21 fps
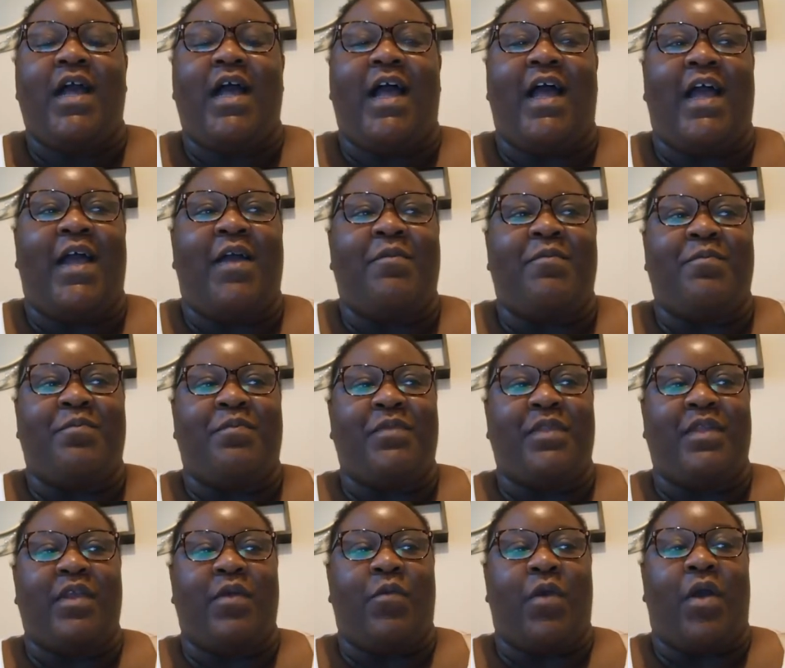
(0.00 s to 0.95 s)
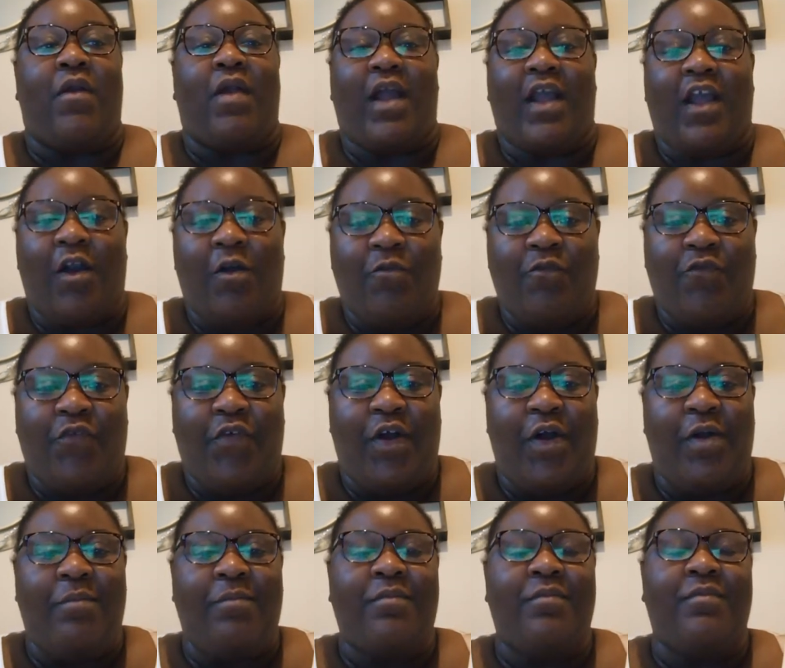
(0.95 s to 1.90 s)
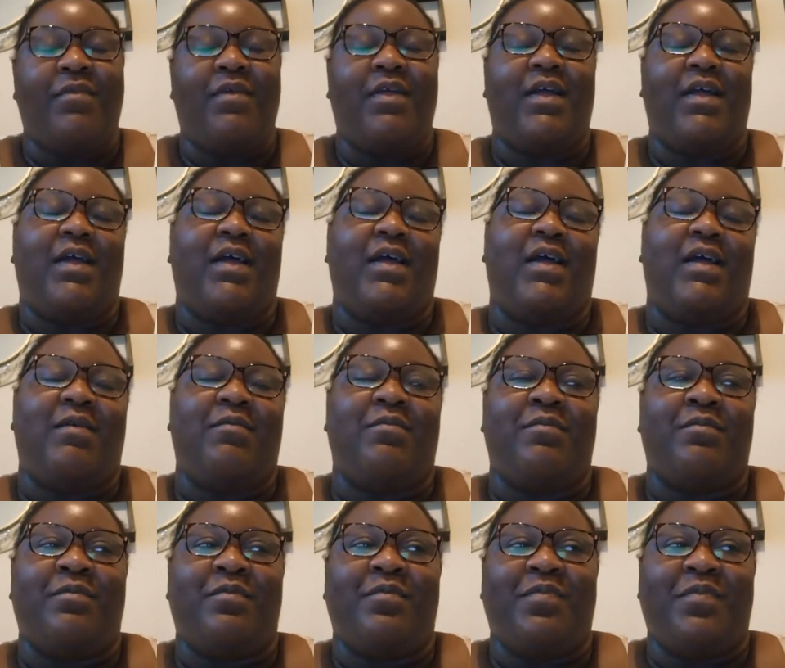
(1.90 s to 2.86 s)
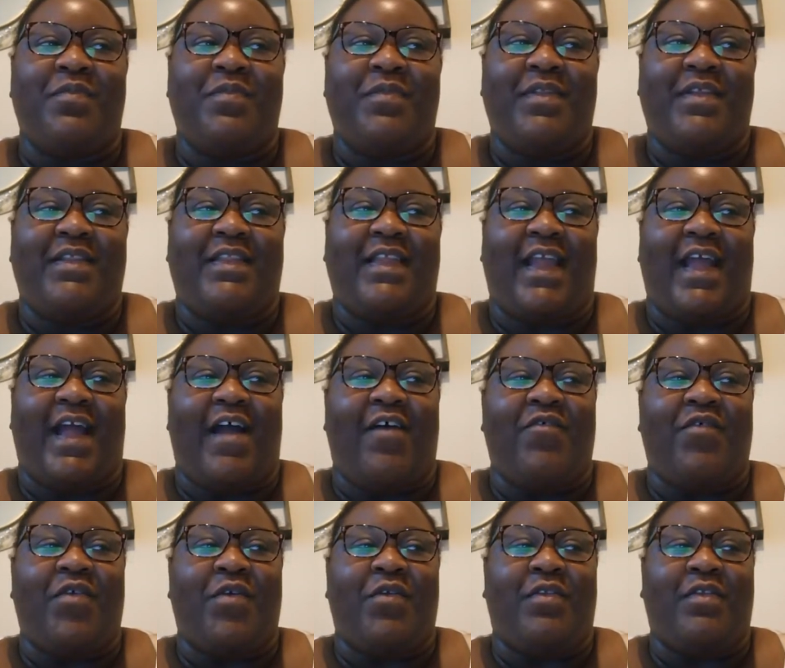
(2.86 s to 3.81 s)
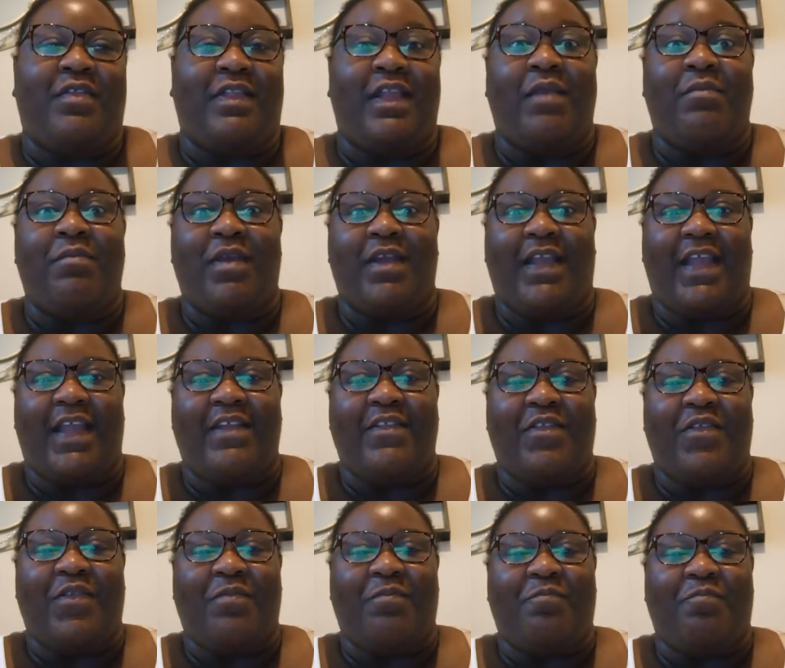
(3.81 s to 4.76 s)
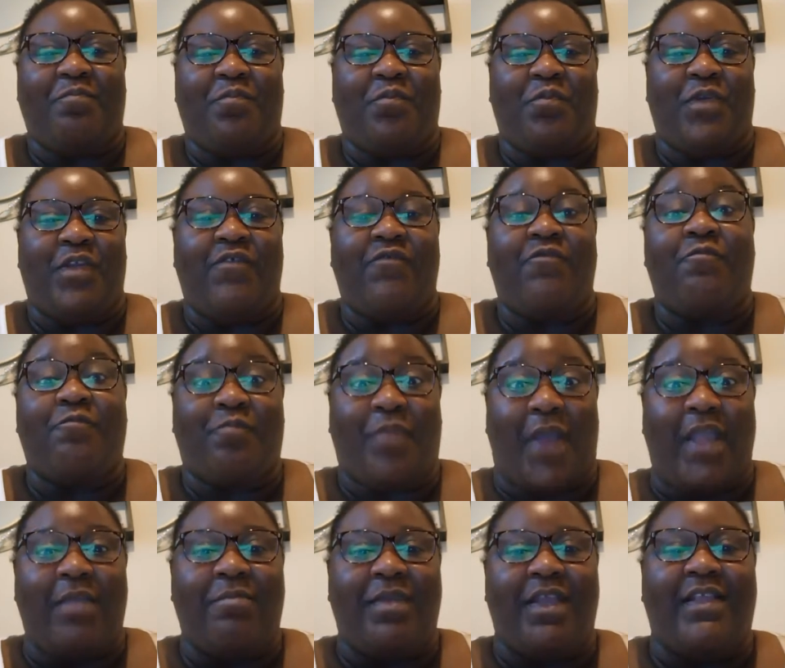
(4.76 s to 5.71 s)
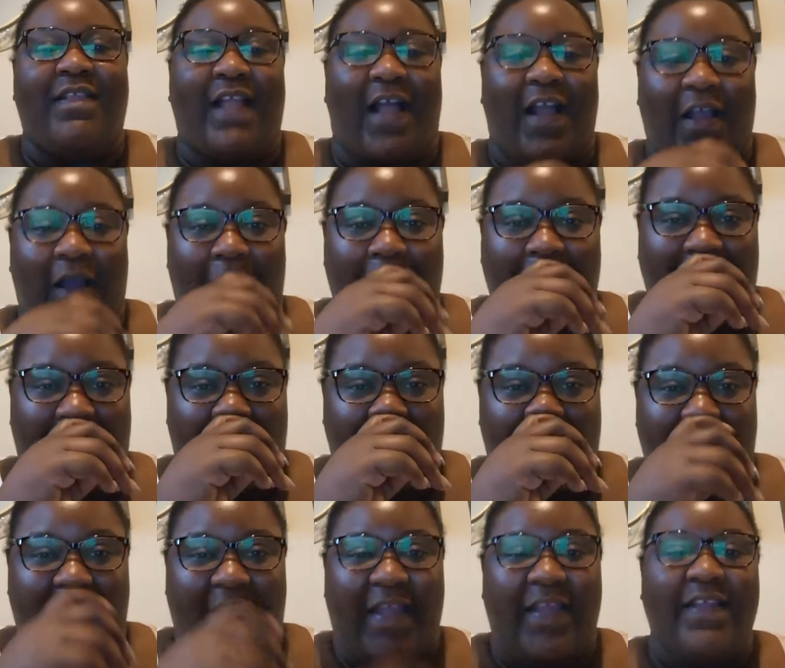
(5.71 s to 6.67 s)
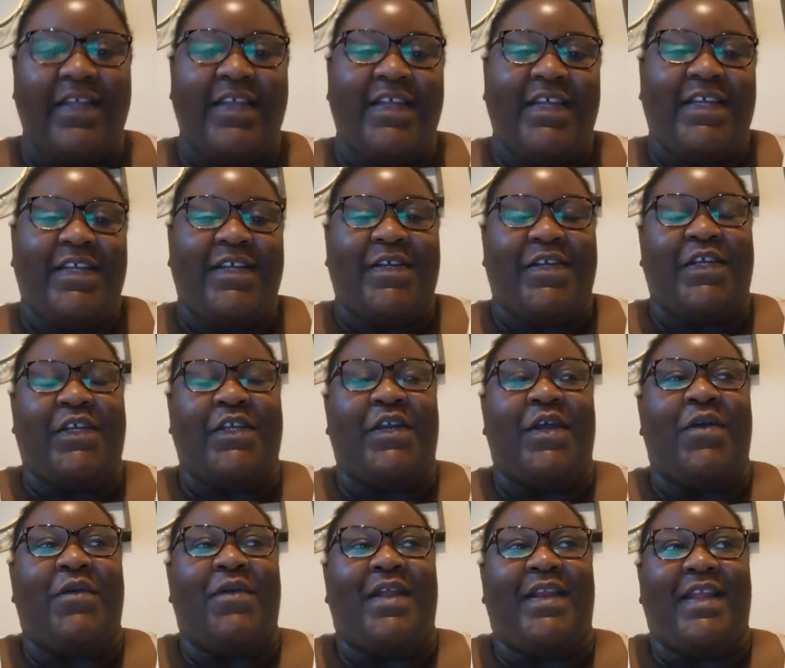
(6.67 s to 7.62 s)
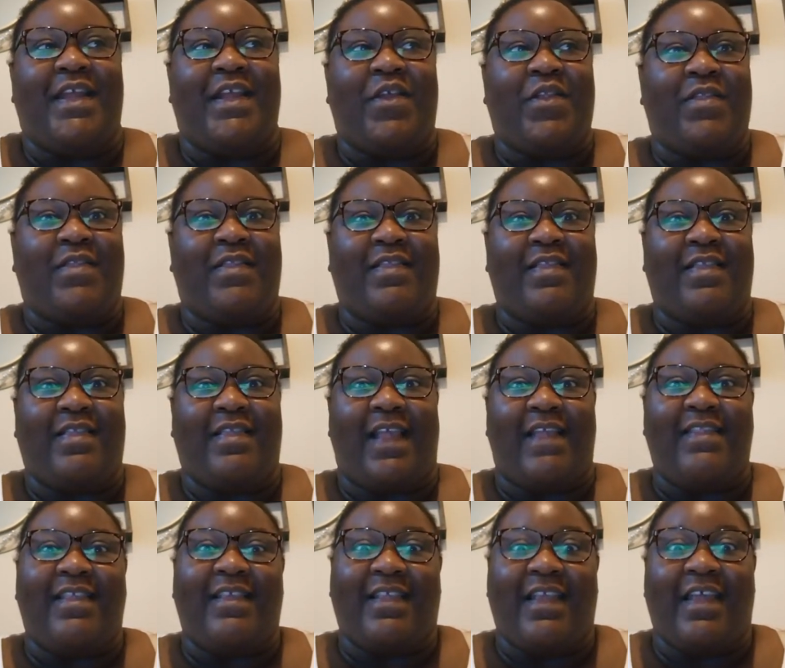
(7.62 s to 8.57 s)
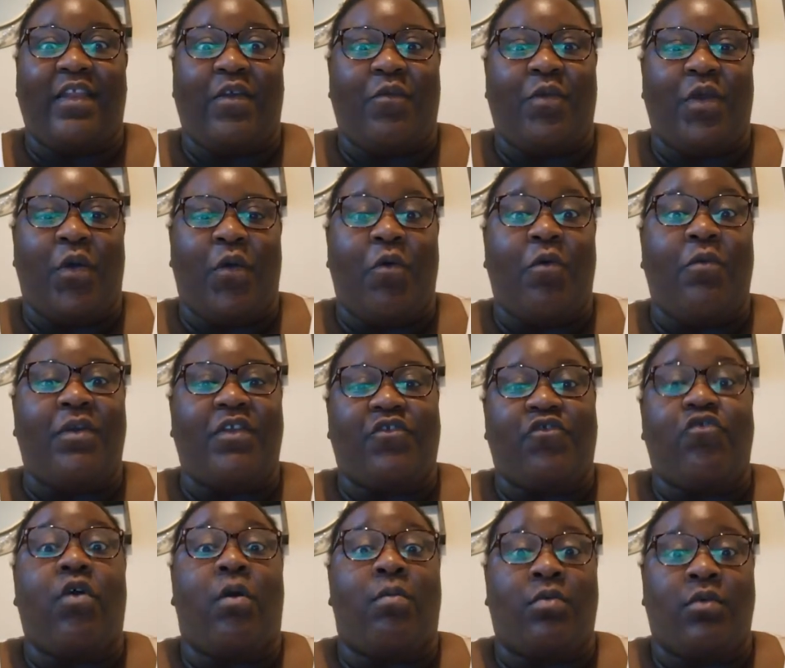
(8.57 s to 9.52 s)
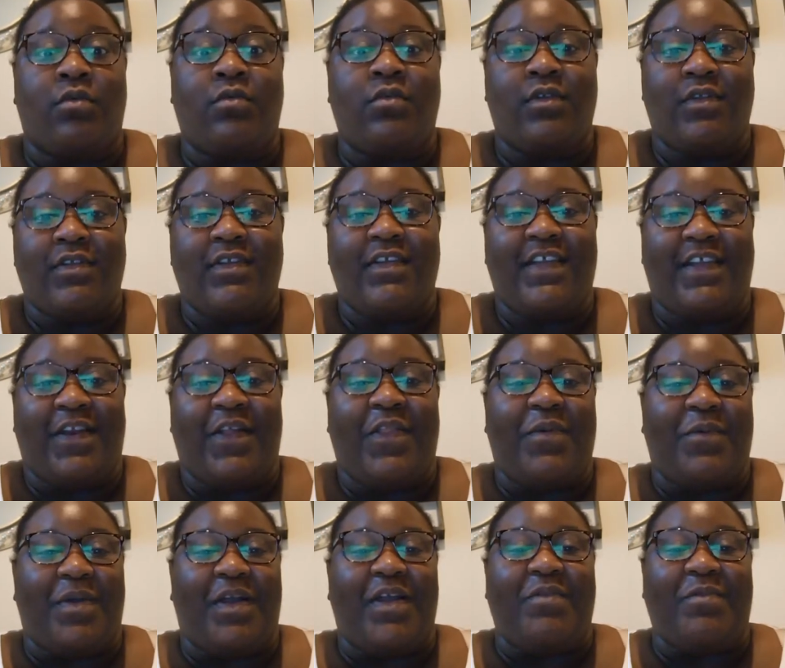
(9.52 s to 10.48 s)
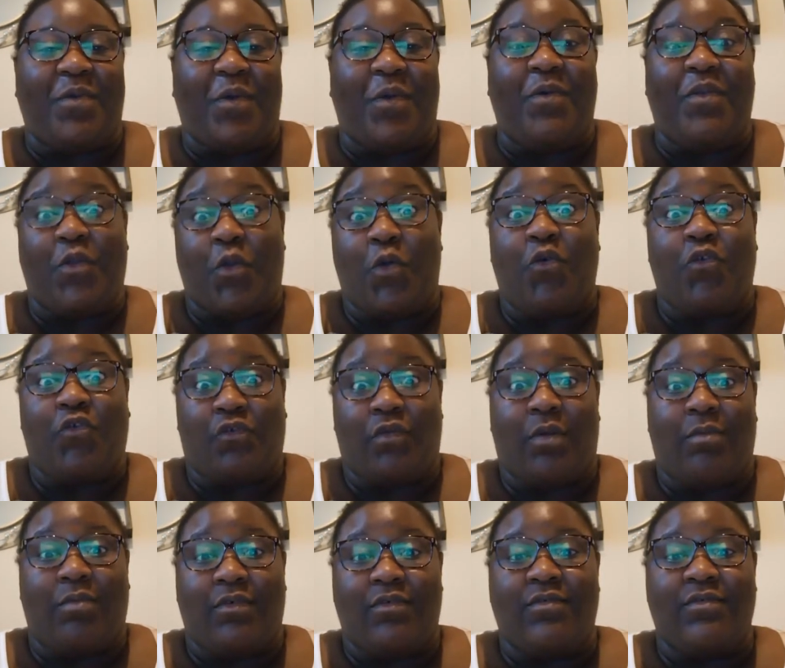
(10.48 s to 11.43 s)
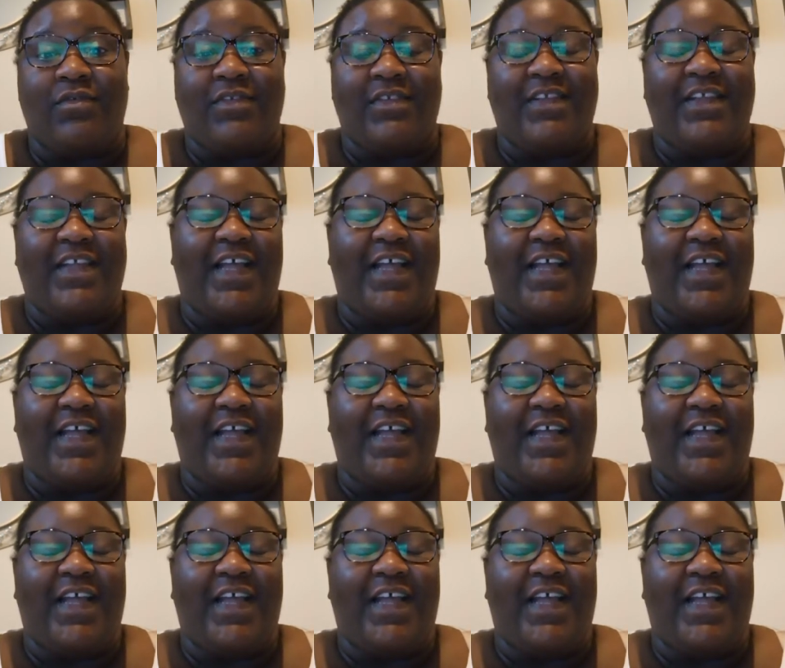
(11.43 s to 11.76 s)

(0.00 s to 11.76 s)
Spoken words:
Where I come from, they have a stigma with babies that come that way, and they tend to say that we're always trouble. In other words, we always cause trouble.